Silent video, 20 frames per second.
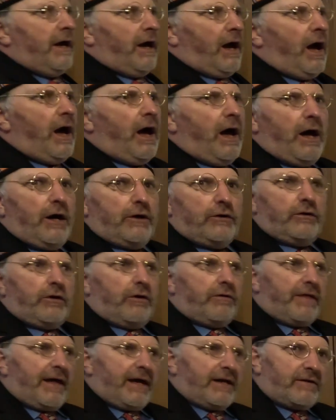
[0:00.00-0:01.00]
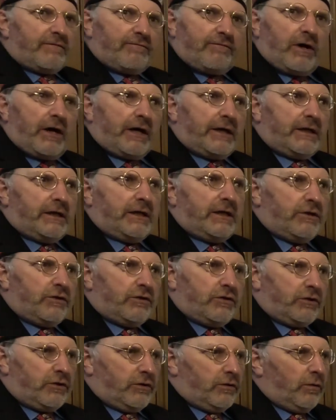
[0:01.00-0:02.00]
they're divided
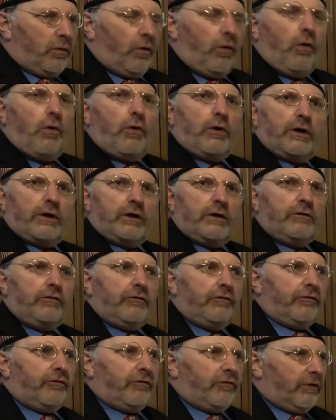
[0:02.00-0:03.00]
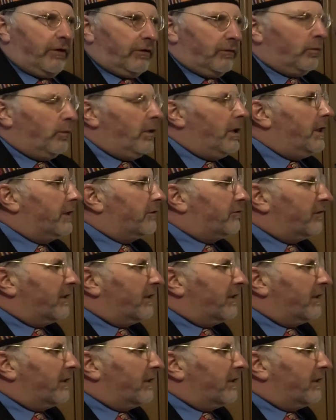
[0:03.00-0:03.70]
into organs that work